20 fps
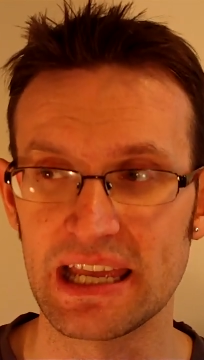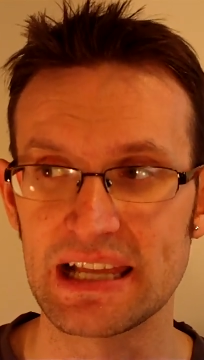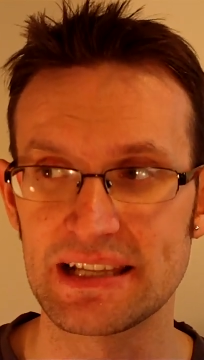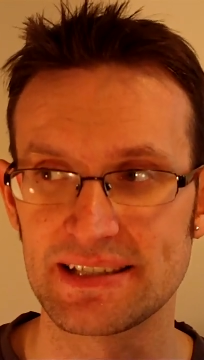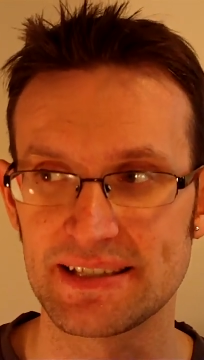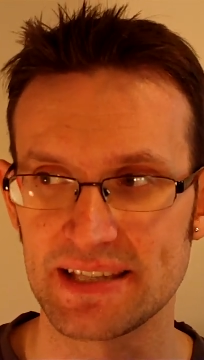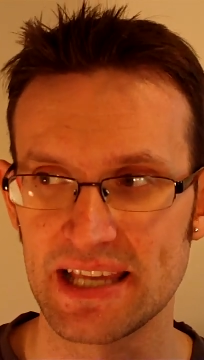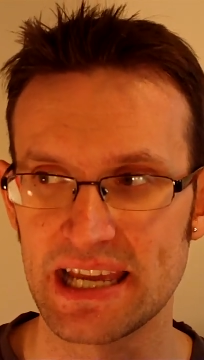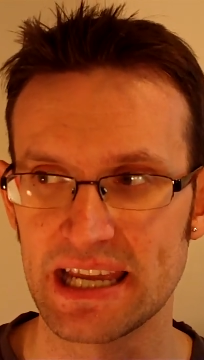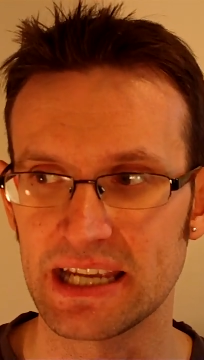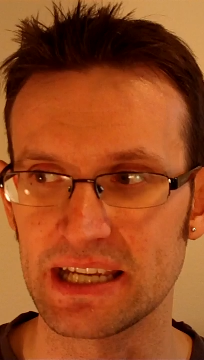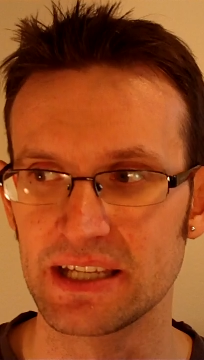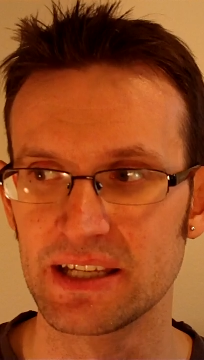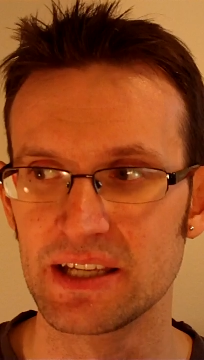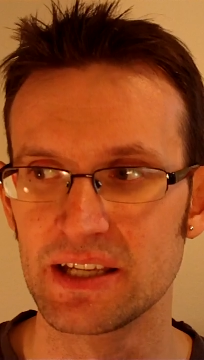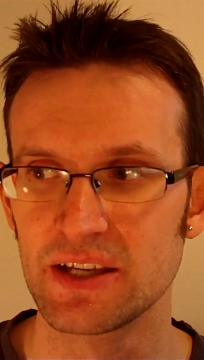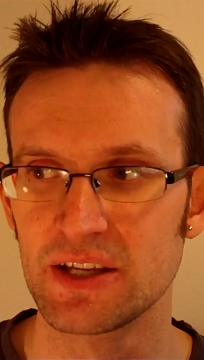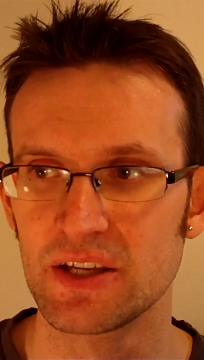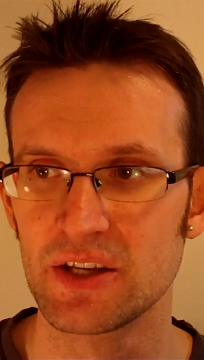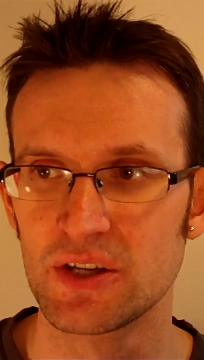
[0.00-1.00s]
It's like
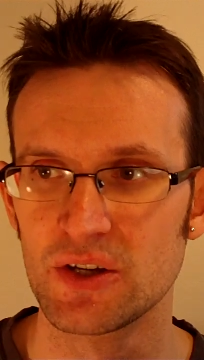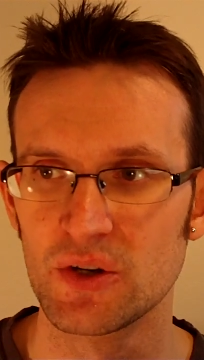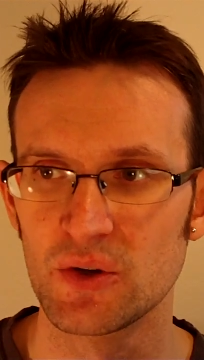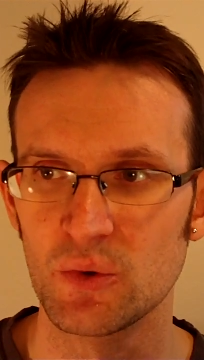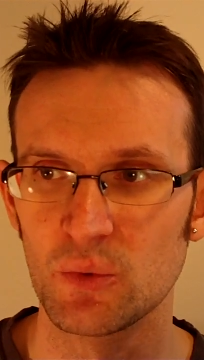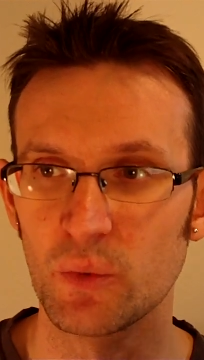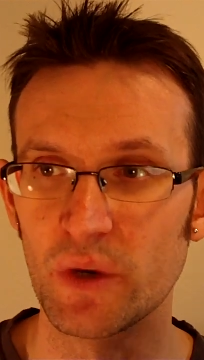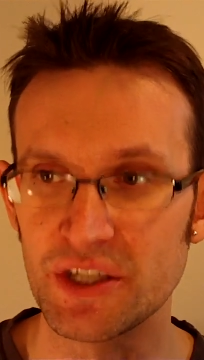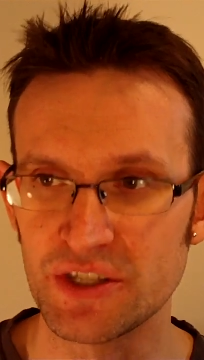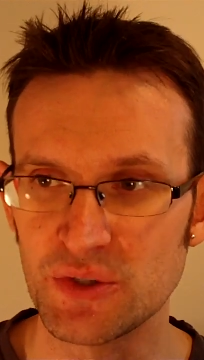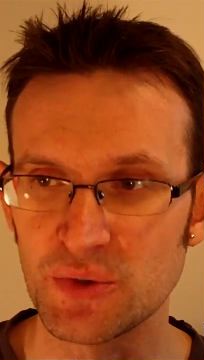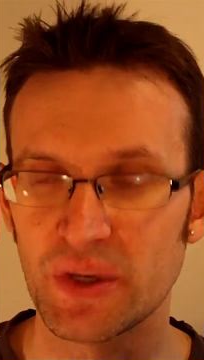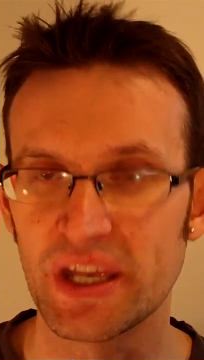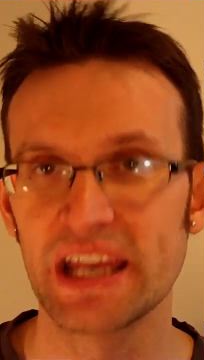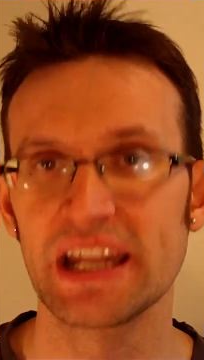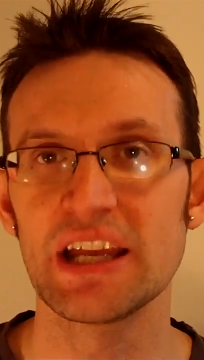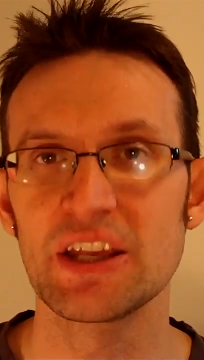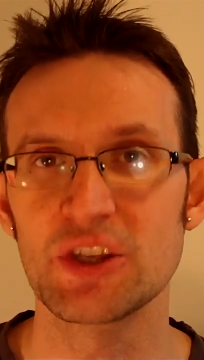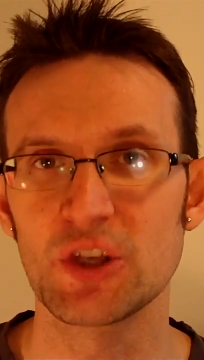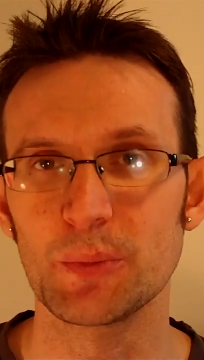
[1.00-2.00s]
when you
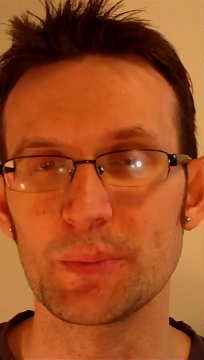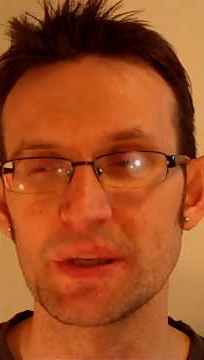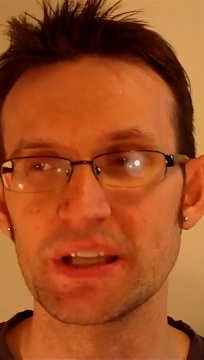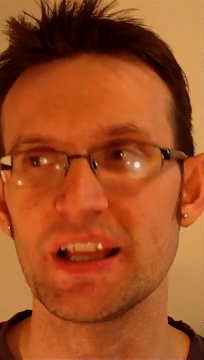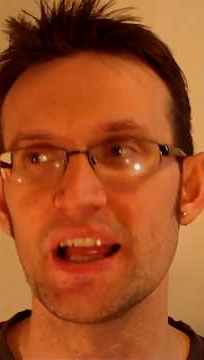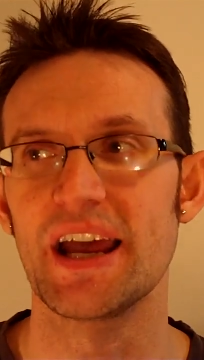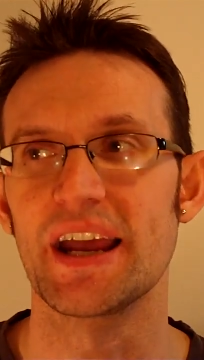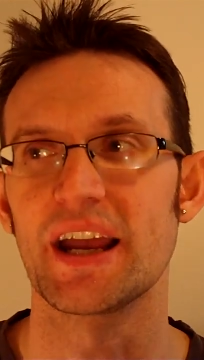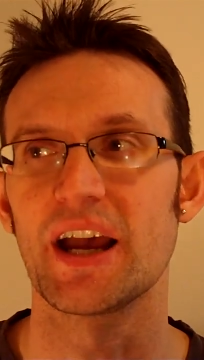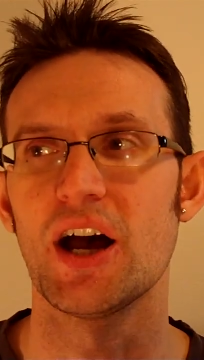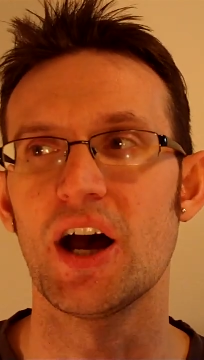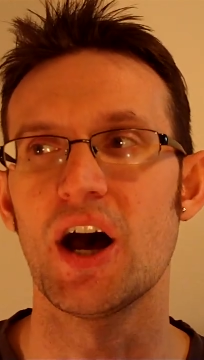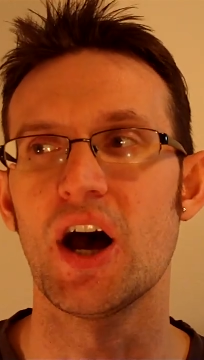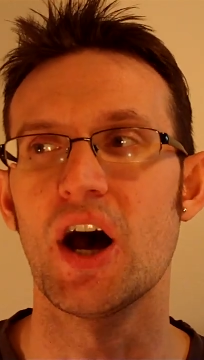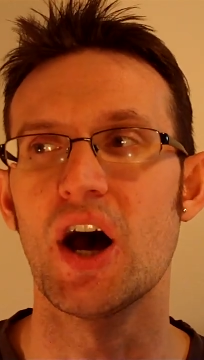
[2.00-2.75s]
get it, you'll be like,